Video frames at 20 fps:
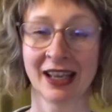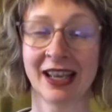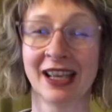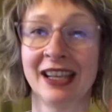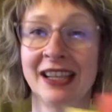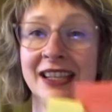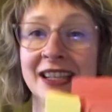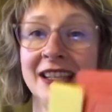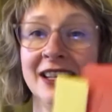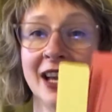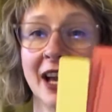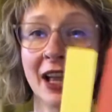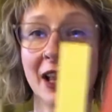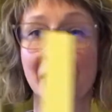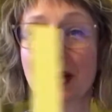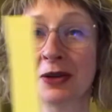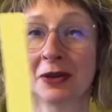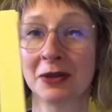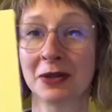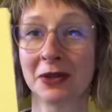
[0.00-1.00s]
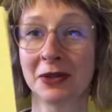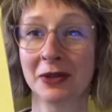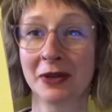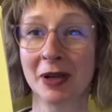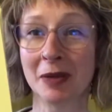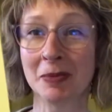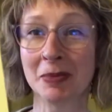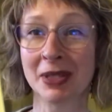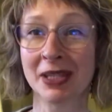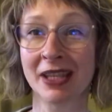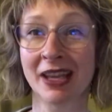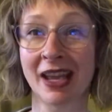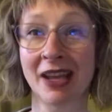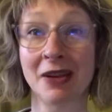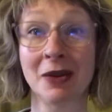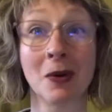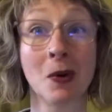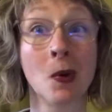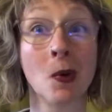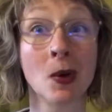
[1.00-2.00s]
yellow strips
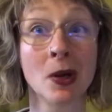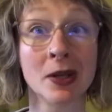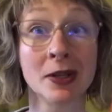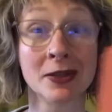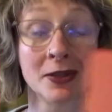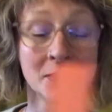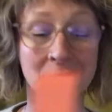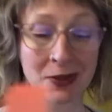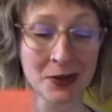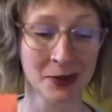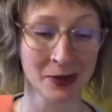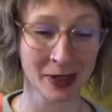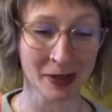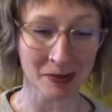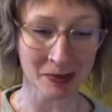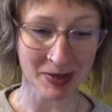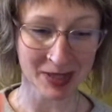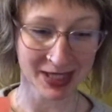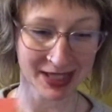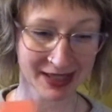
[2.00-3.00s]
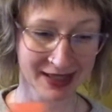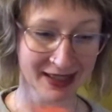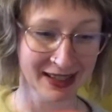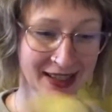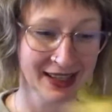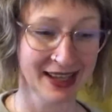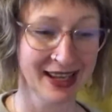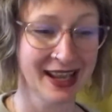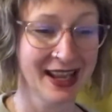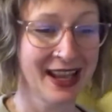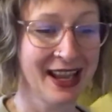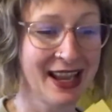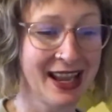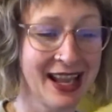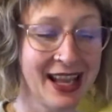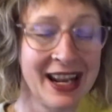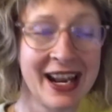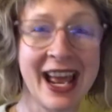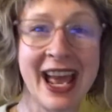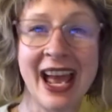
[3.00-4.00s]
and orange strips,
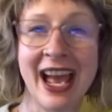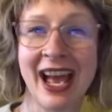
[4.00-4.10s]
and I